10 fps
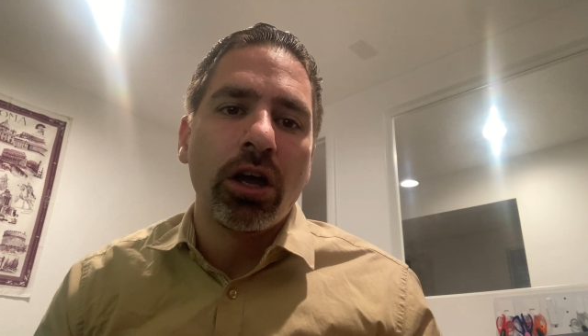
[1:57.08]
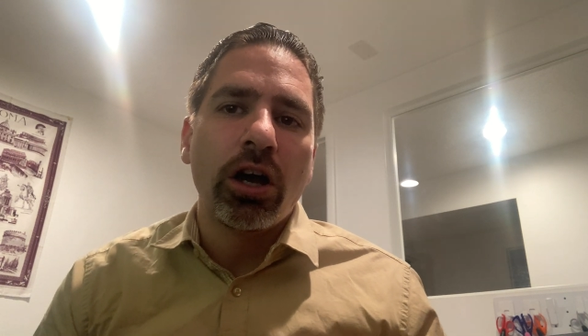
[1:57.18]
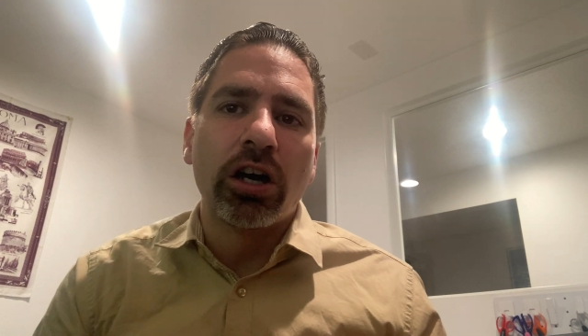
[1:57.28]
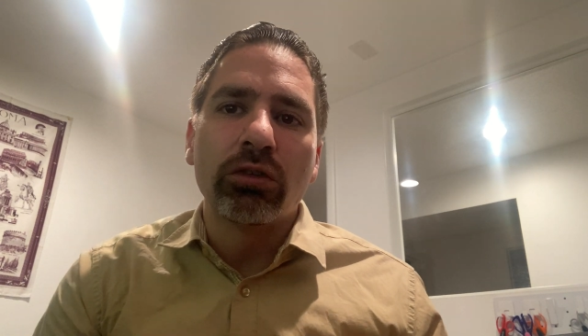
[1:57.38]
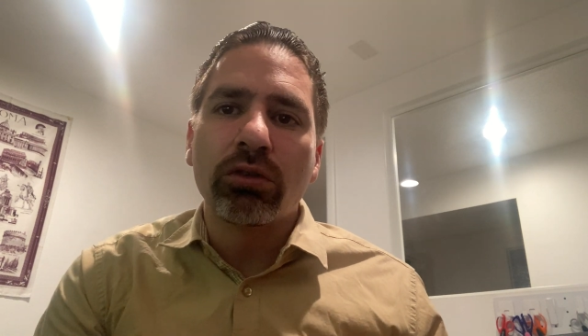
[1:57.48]

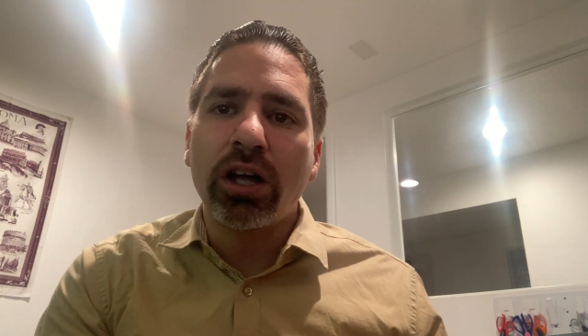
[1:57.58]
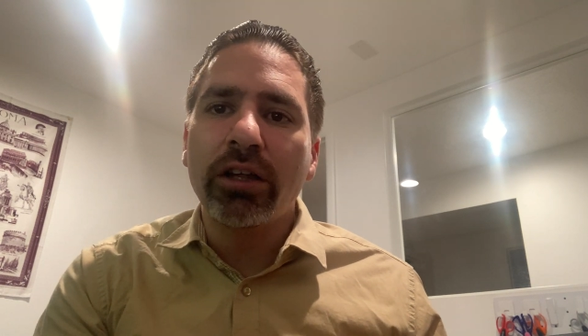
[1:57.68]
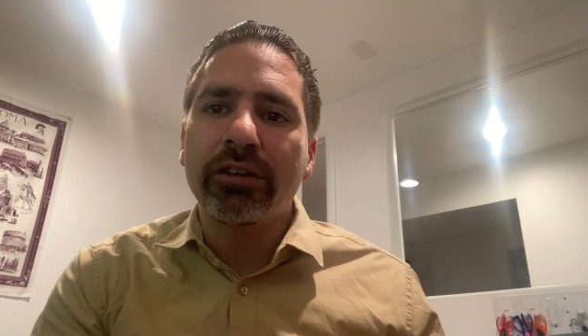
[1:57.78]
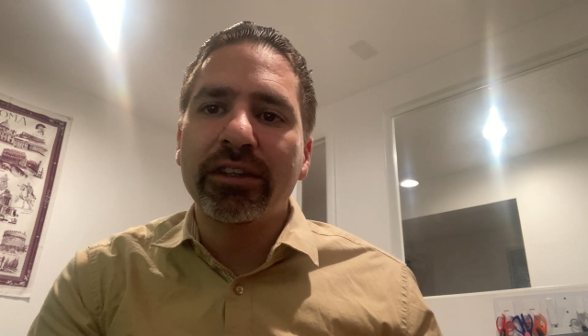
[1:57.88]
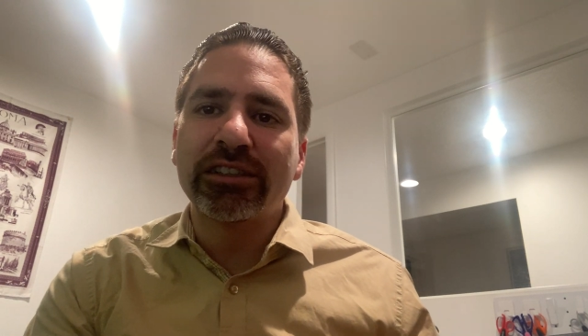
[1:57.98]
a
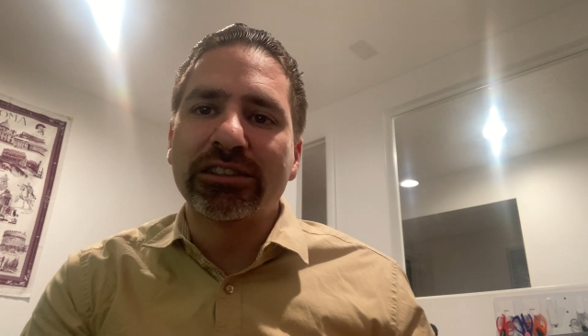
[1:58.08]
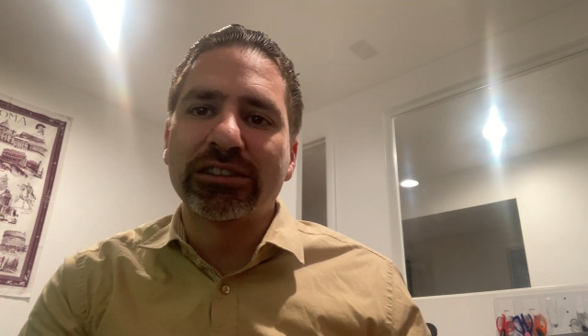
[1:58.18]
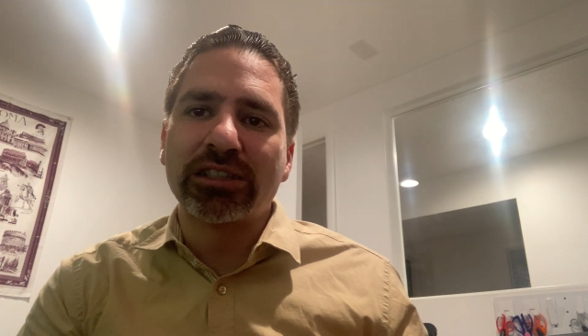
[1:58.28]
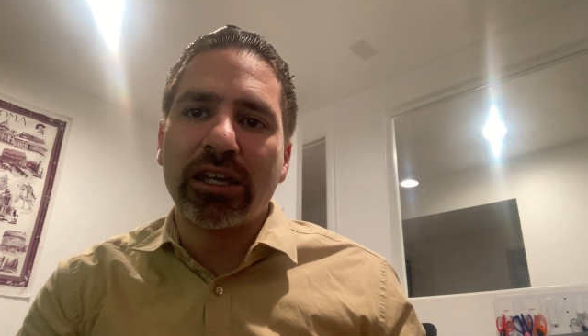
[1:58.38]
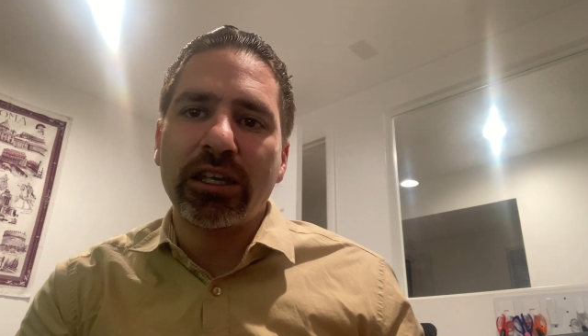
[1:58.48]
lot of the
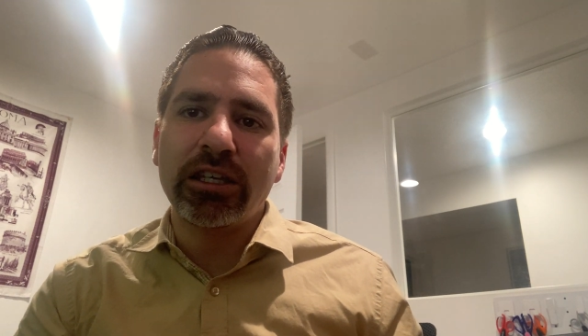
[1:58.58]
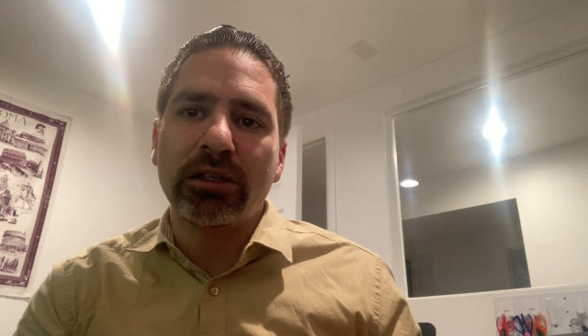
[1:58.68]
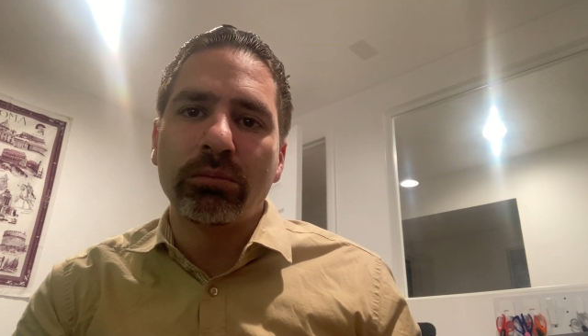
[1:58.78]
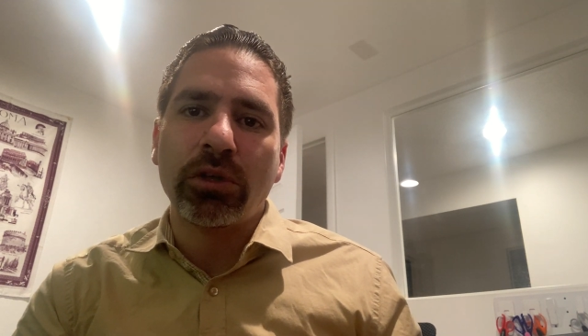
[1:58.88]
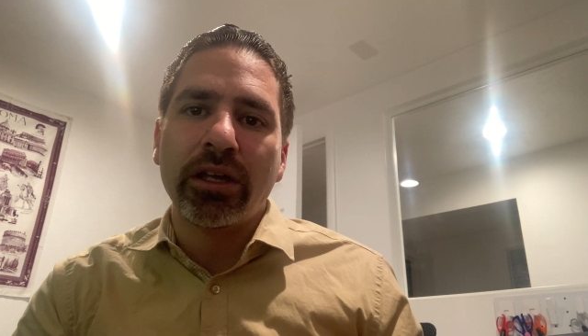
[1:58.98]

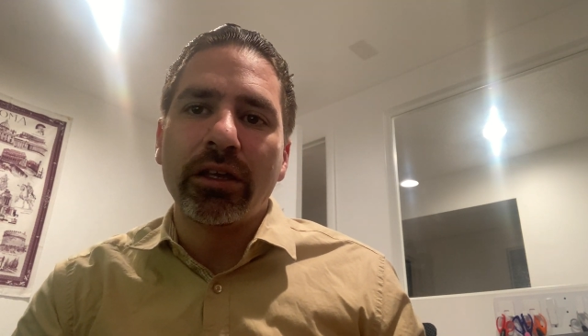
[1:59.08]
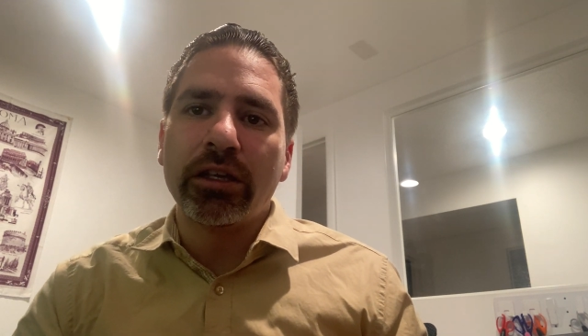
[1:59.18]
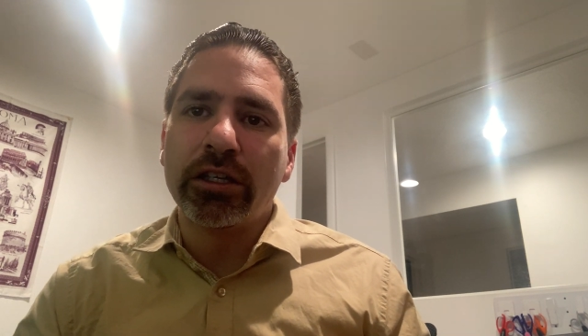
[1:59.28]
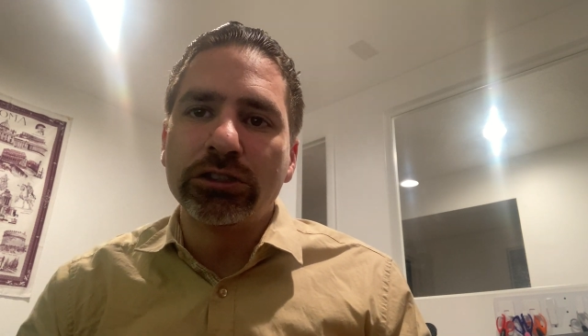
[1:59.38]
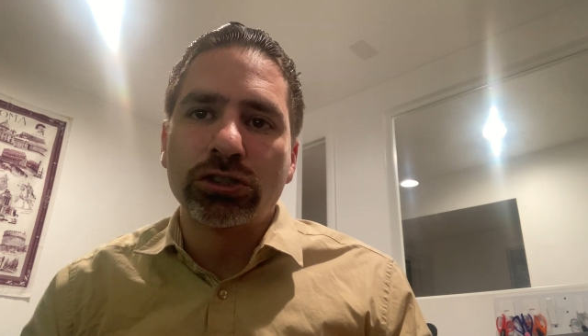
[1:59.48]
same
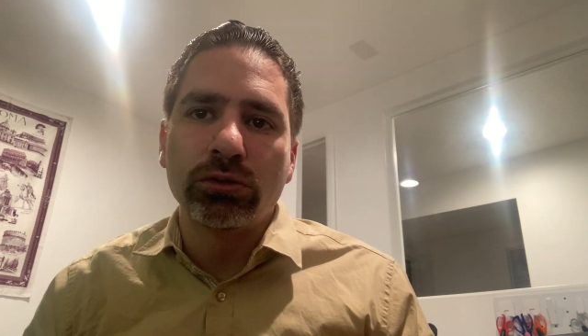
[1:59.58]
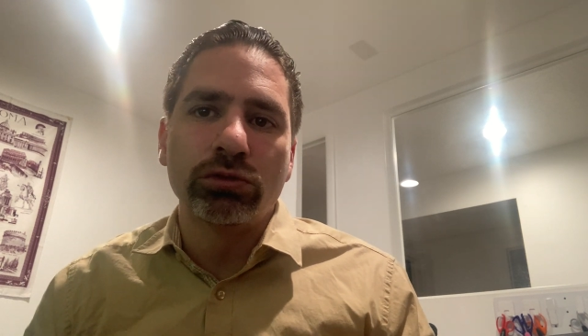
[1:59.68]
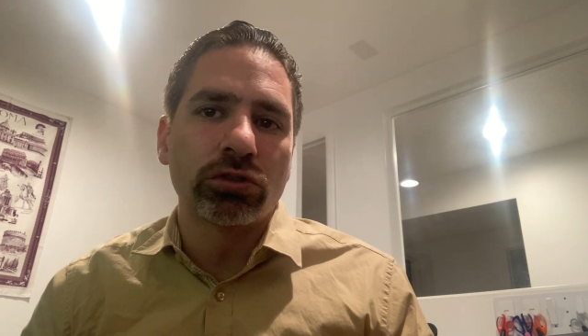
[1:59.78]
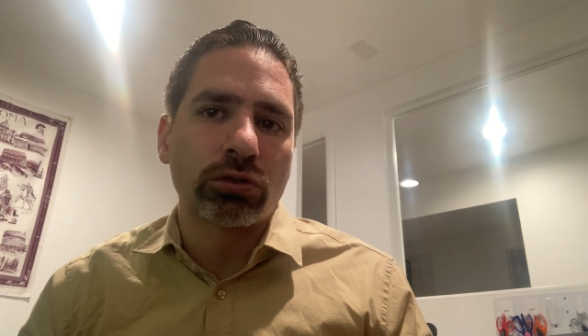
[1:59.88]
issues are